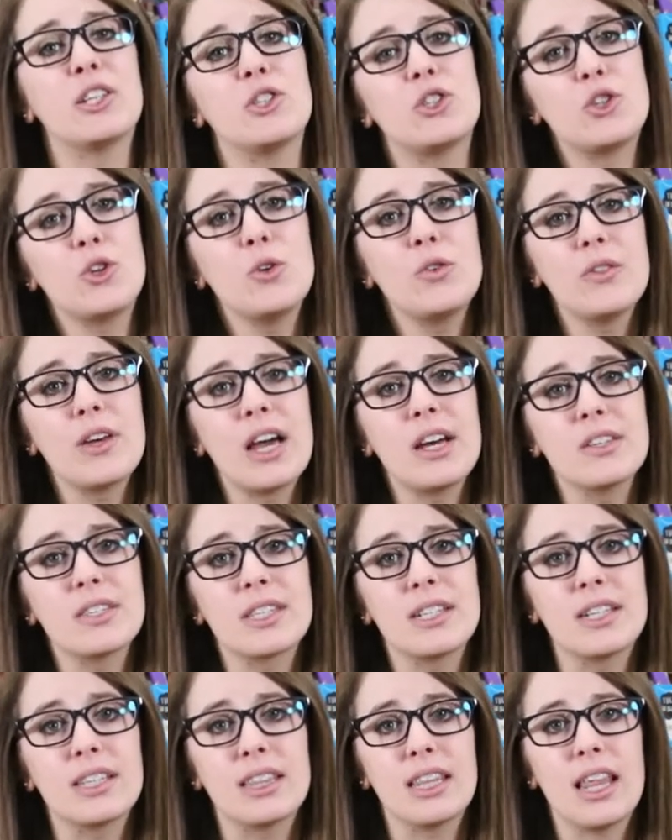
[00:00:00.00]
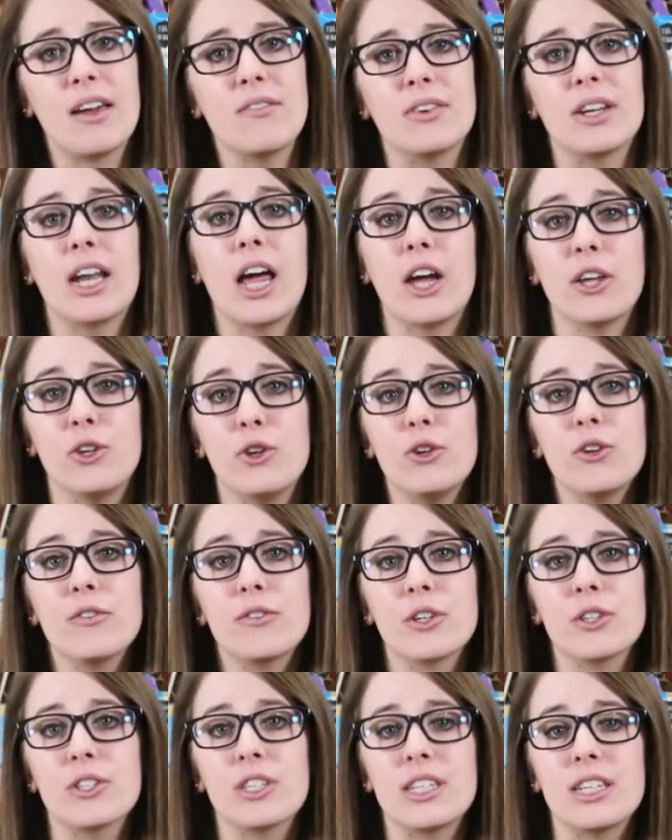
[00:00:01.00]
in 2011, a
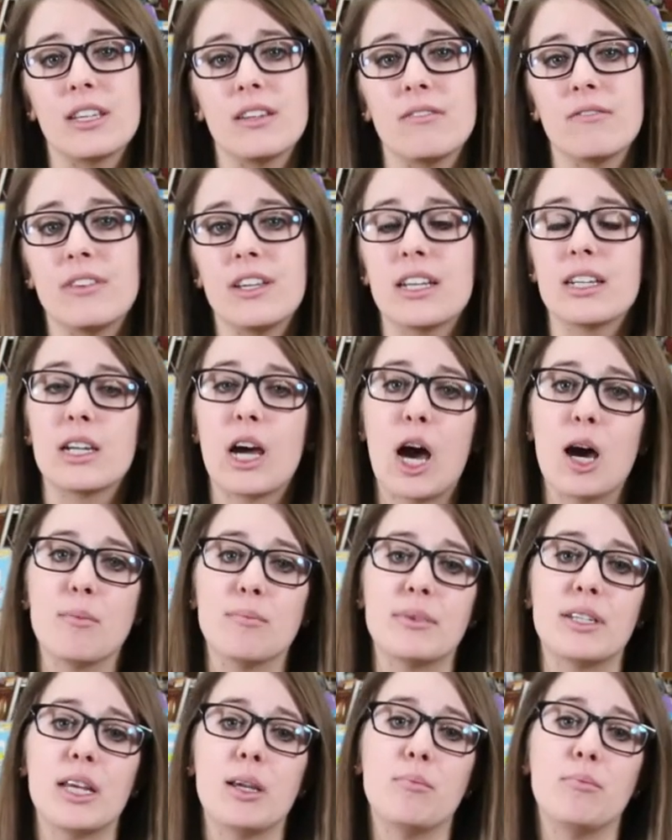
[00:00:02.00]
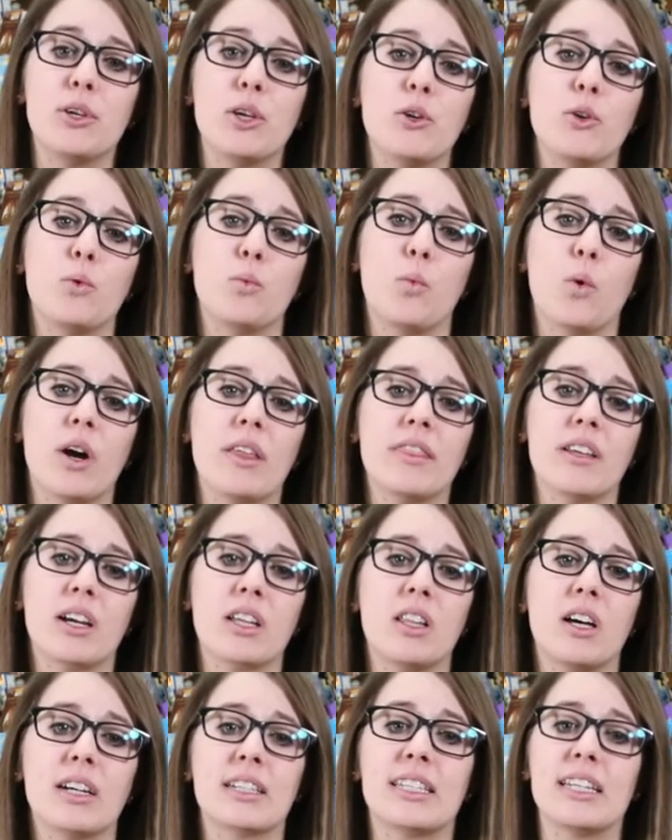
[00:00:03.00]
university in Vietnam debuted one that
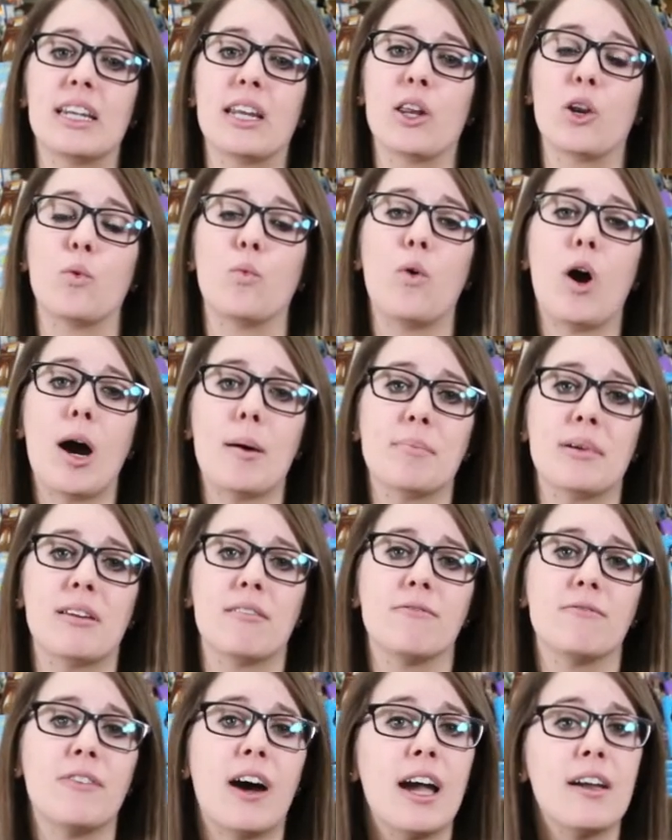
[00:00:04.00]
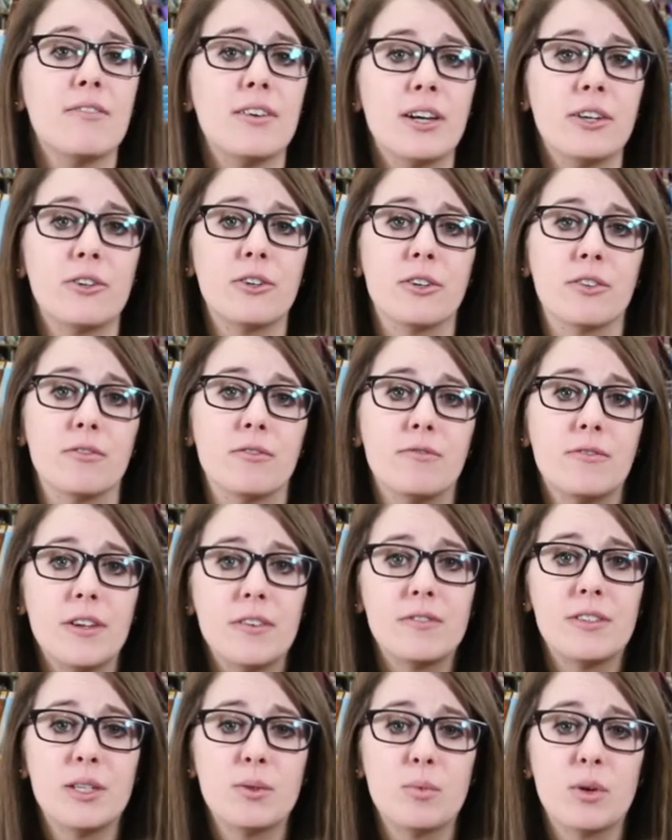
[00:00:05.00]
clocked in at a whopping
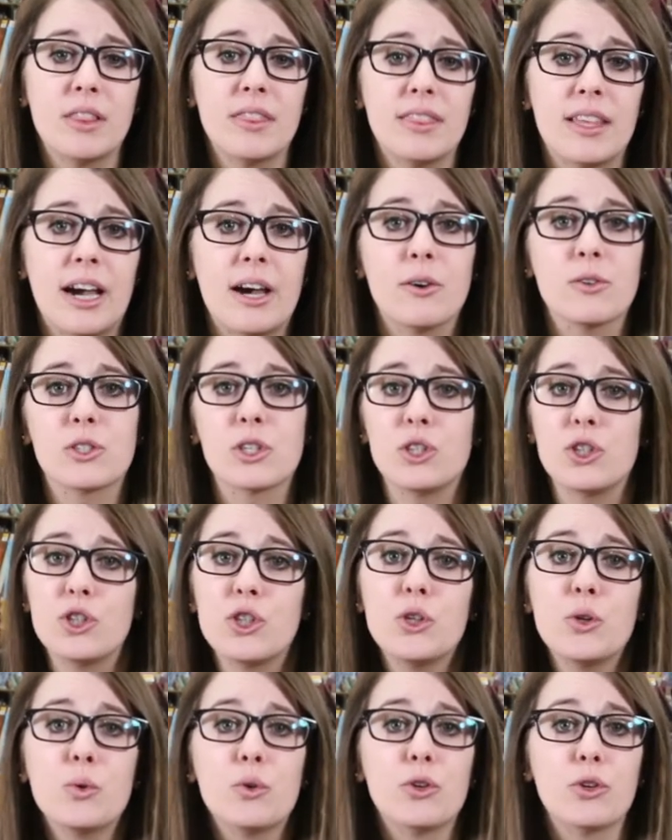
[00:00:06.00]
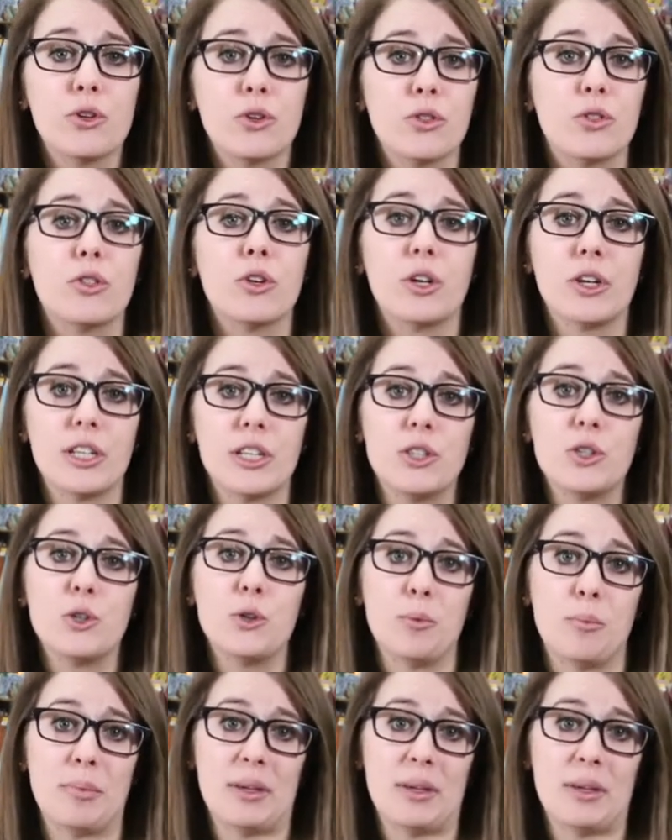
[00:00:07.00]
551,232